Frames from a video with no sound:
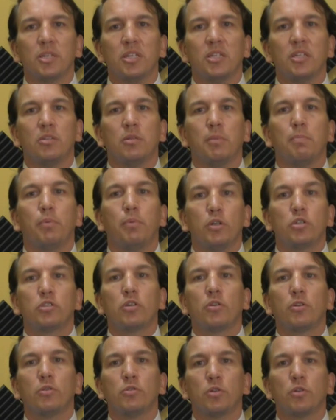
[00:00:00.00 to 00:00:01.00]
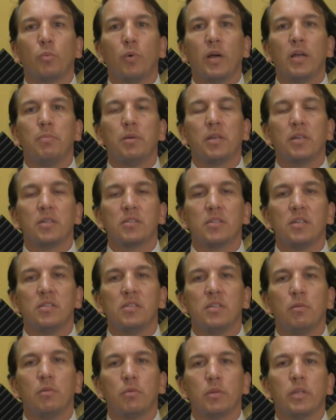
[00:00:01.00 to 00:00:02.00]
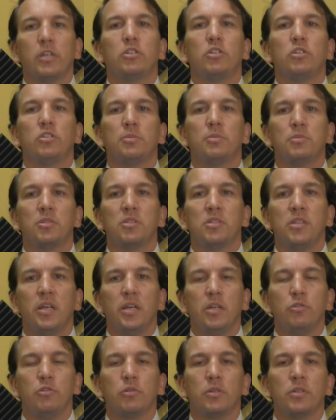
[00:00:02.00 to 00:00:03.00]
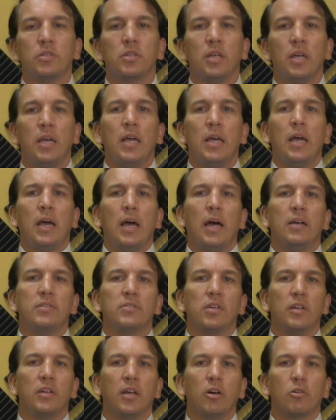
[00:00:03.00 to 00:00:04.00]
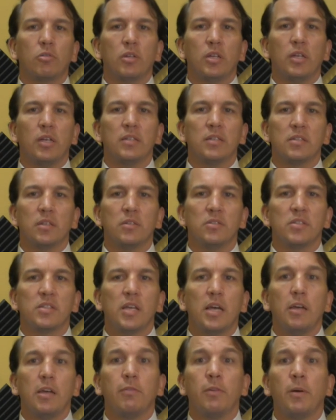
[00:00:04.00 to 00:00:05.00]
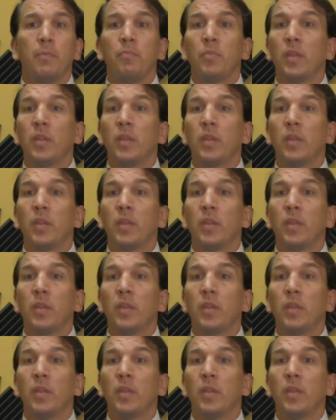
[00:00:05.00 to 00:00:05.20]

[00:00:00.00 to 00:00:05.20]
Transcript: they tend to push others away because they see relationships as dangerous, as unhealthy, as unsafe.